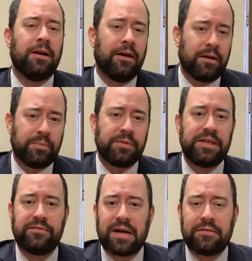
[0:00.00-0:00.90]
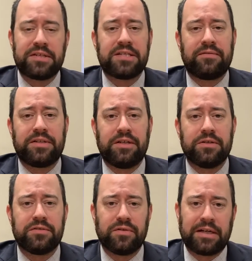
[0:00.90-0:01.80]
On a plea, 5 to 7 years
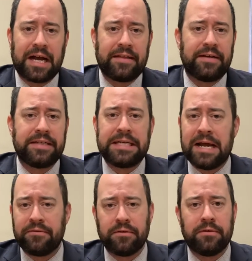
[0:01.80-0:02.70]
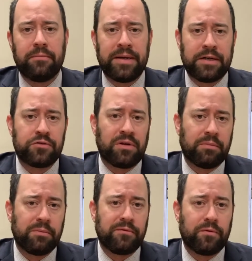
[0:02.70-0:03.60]
for a guy that had never been in trouble
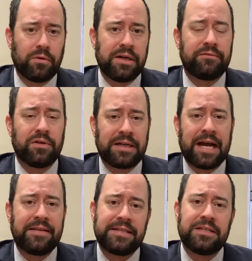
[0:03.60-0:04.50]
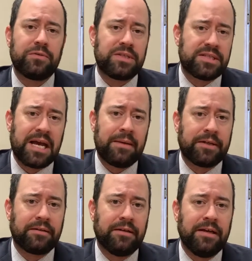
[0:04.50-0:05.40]
before and for a guy that didn't do the stabbing.